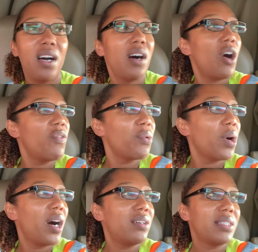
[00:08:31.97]

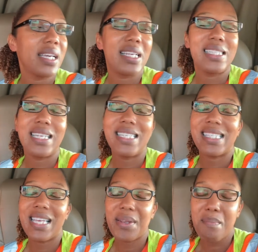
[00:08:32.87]
overall, like I said, it's
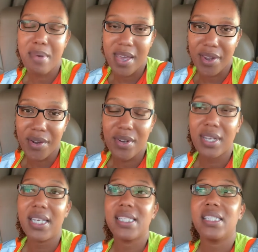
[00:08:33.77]
getting better.
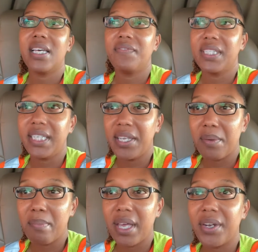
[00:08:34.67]
It's definitely
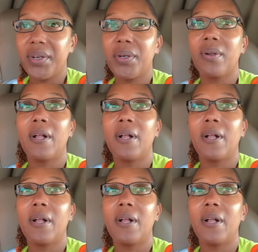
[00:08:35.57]
getting better.